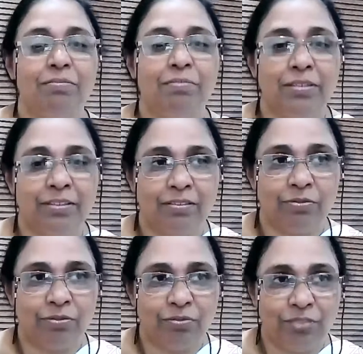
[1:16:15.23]

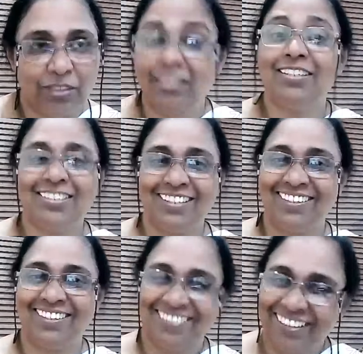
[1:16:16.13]
with
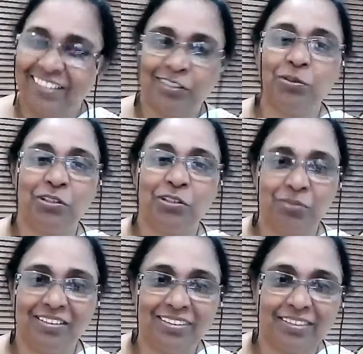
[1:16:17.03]
dignity. That is what we
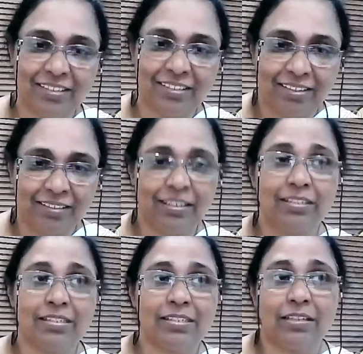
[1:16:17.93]
nurses are.
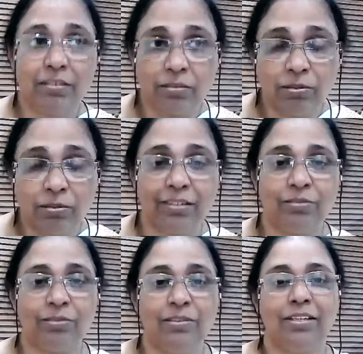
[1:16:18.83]
Let's go
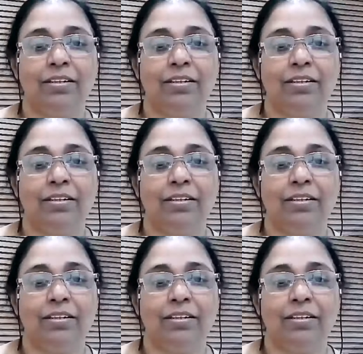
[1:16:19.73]
around.